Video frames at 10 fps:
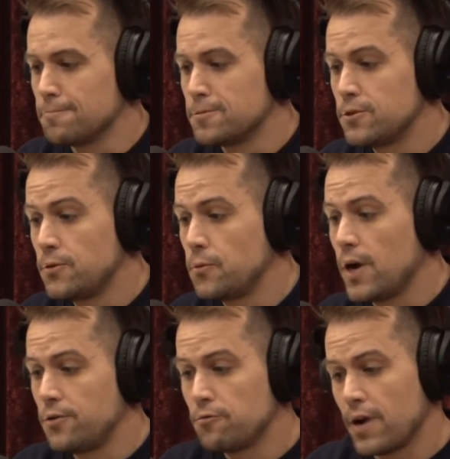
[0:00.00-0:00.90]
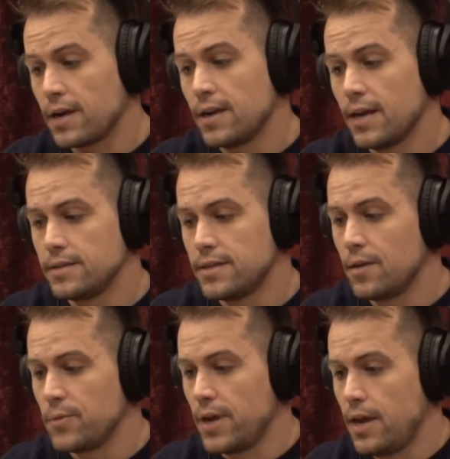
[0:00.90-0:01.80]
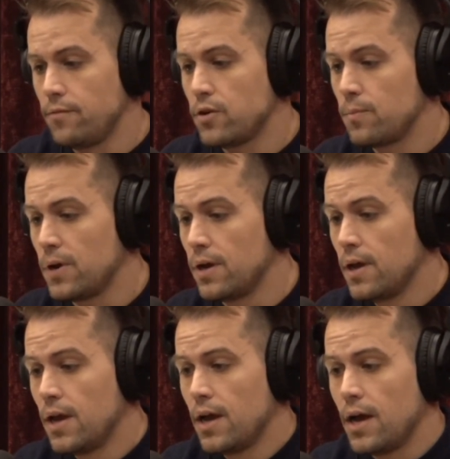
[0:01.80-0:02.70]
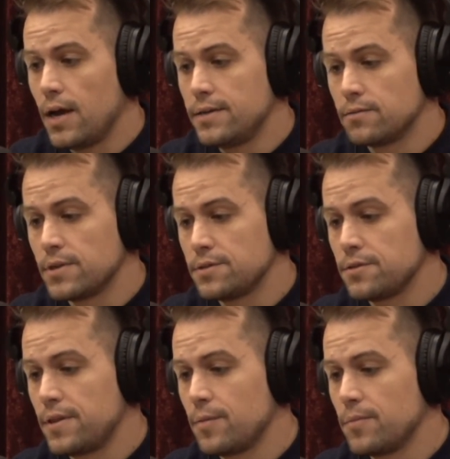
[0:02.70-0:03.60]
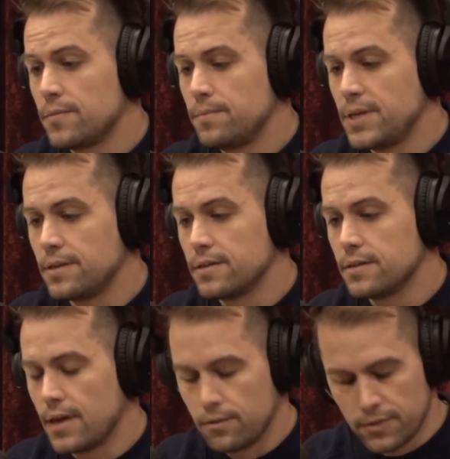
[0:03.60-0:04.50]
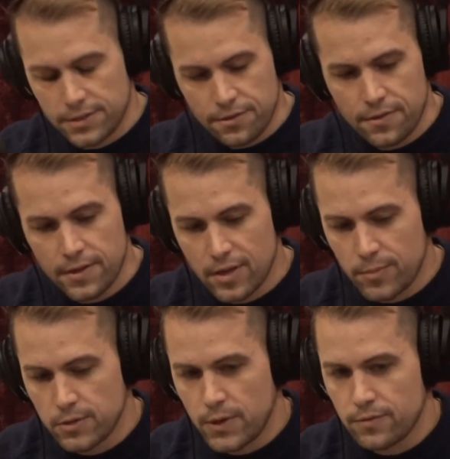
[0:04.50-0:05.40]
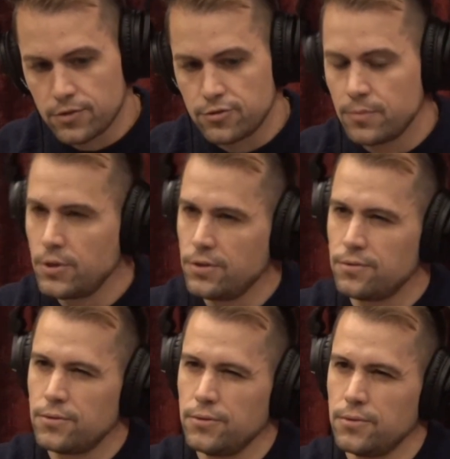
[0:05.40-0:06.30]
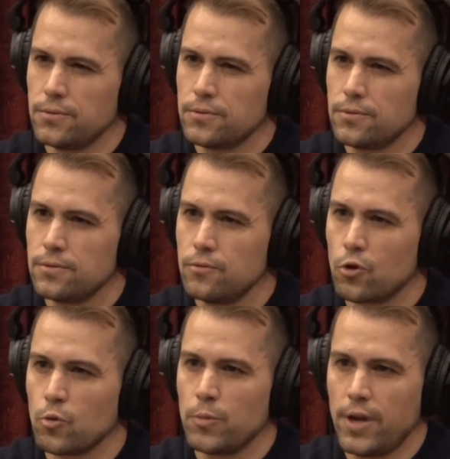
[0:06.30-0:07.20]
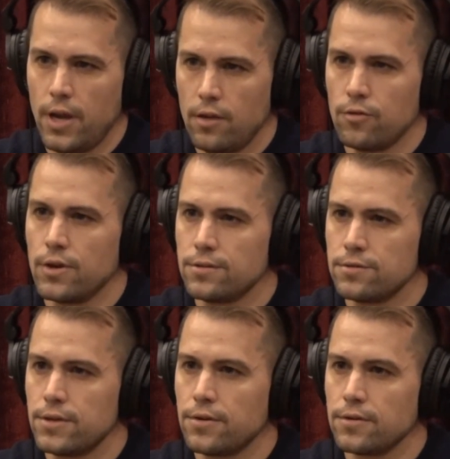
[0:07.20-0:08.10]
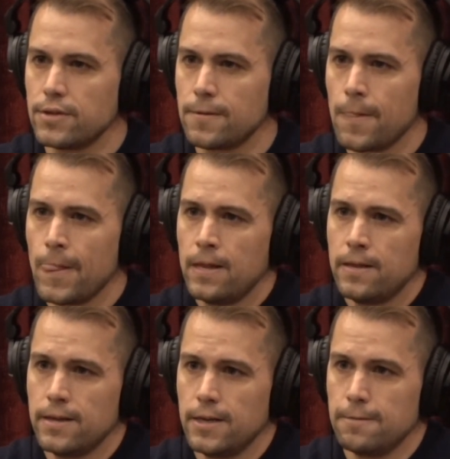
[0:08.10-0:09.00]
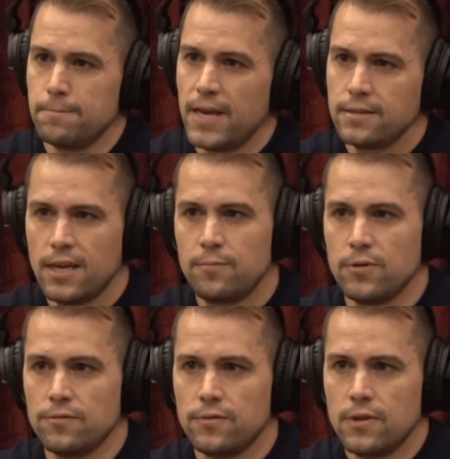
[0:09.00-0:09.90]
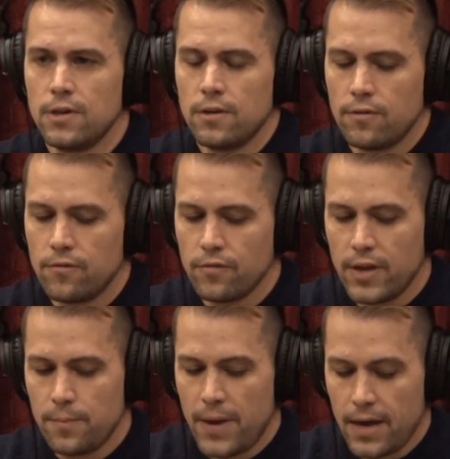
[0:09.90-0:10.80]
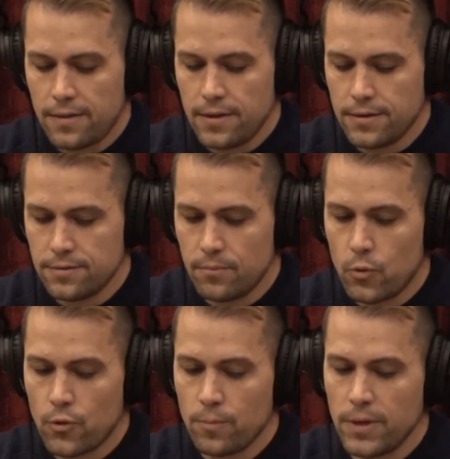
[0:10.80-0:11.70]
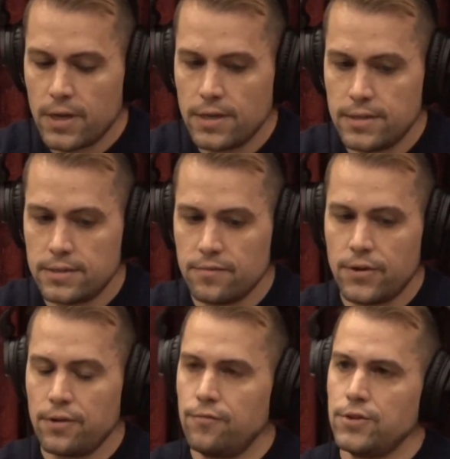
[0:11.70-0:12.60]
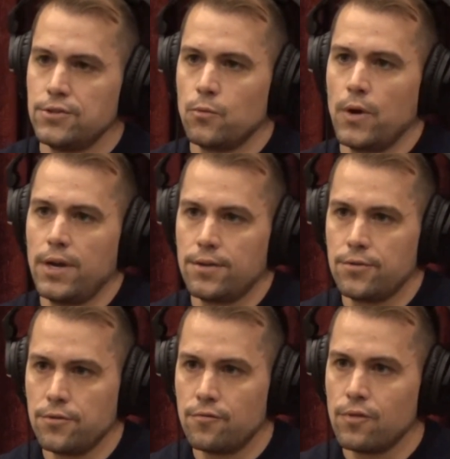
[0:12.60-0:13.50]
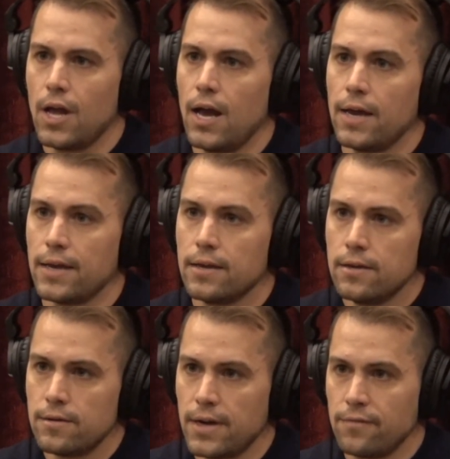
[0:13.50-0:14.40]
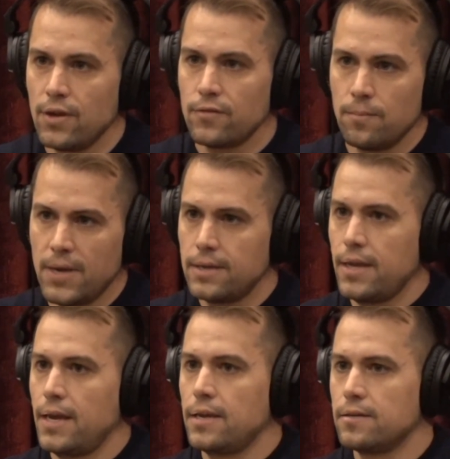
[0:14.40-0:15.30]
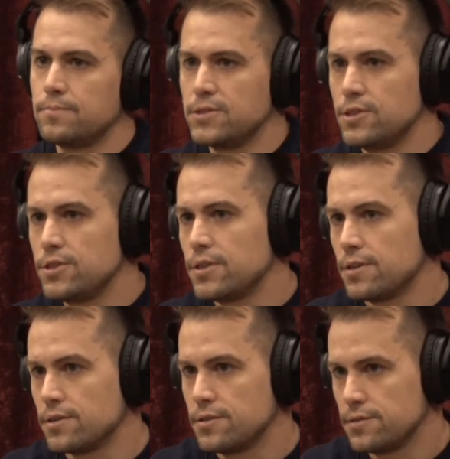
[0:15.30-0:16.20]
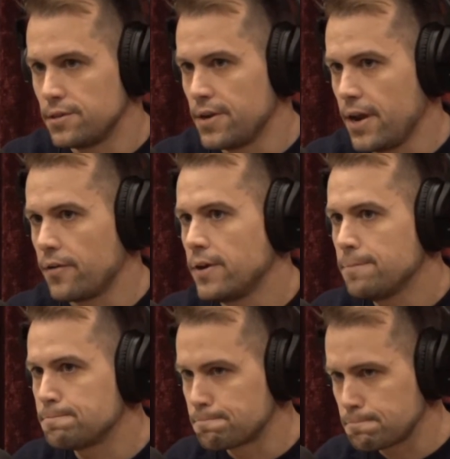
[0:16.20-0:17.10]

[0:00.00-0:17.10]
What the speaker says: So I do recognize that behavior, but I don't necessarily think that means we have to attribute it to normal behavior necessarily. That type of flight path is important because it's a very efficient way to fly, right? If you have to maintain the position in a certain area,